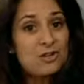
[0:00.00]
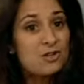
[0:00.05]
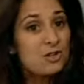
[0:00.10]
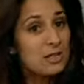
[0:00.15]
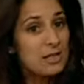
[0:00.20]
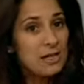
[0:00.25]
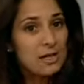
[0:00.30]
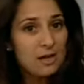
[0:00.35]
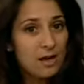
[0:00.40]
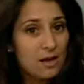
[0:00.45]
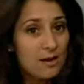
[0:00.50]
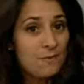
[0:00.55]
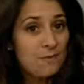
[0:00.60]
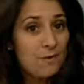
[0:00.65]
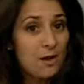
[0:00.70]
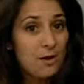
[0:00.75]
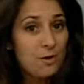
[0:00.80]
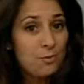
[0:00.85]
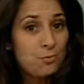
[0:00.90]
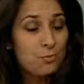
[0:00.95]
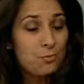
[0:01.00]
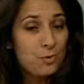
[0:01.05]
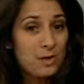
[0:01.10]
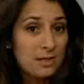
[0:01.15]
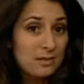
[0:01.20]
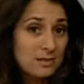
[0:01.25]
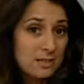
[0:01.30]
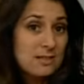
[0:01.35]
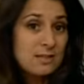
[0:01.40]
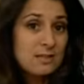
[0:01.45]
actually a, a
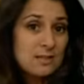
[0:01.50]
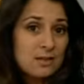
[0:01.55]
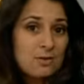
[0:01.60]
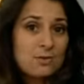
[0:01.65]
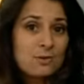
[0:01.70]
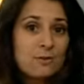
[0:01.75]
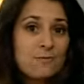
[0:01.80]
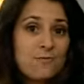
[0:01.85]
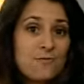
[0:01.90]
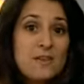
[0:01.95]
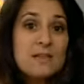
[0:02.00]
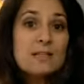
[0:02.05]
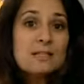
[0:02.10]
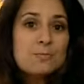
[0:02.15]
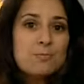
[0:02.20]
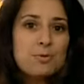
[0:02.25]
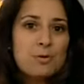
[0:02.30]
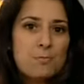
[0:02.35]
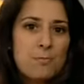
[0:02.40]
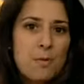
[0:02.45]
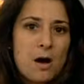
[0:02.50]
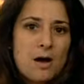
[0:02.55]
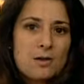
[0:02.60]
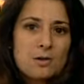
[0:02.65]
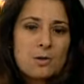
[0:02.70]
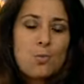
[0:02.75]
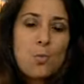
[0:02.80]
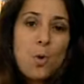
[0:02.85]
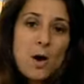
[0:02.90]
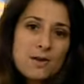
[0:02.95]
realistic or a feasible
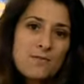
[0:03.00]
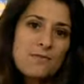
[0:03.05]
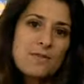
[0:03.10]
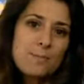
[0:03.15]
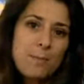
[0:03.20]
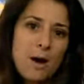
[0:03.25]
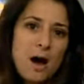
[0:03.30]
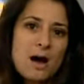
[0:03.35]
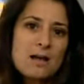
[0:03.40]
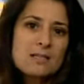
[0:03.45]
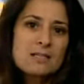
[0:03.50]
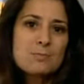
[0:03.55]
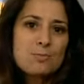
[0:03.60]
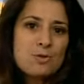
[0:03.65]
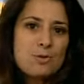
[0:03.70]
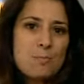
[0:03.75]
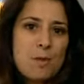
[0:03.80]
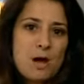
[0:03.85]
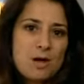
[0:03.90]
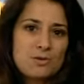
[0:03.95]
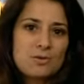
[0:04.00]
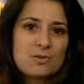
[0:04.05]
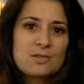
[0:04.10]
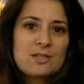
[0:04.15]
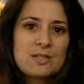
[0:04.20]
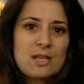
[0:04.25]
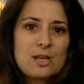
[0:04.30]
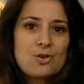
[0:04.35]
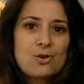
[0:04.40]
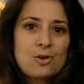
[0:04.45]
model, one of the possible
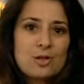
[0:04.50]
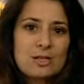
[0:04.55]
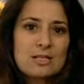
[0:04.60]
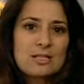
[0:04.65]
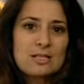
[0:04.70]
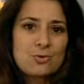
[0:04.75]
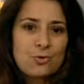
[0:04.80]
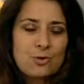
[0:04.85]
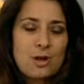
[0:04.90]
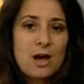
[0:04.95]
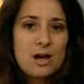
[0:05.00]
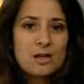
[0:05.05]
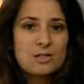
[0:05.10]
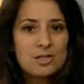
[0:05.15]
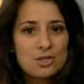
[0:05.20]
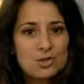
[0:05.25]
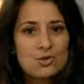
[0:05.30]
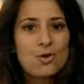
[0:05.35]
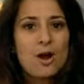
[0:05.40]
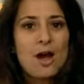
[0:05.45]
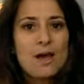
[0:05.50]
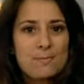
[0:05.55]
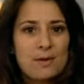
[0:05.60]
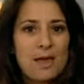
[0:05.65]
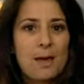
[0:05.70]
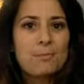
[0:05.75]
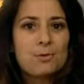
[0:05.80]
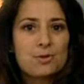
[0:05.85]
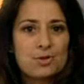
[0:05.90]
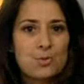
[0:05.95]
models that could uh, describe
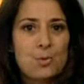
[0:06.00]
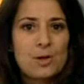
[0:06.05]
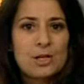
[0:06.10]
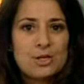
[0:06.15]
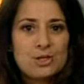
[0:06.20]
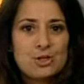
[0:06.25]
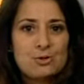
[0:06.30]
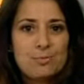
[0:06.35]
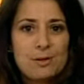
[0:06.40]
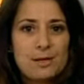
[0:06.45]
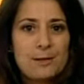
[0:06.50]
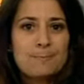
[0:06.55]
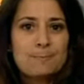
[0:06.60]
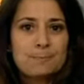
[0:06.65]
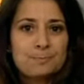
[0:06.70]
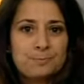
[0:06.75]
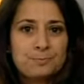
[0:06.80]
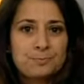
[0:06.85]
Kepler 22b.